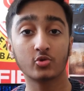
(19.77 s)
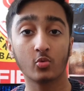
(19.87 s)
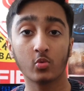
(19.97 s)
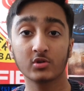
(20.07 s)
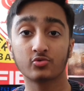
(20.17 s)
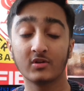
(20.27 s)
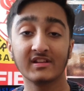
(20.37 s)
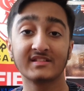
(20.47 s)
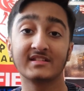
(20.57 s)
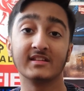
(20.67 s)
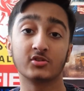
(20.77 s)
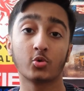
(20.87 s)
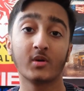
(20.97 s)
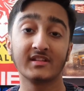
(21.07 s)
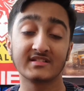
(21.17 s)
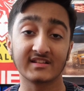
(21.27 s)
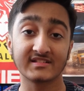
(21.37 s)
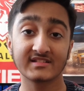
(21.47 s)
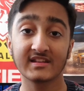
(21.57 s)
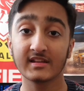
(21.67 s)
was released in
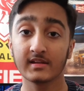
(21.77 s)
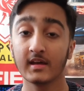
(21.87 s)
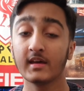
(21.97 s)
2016.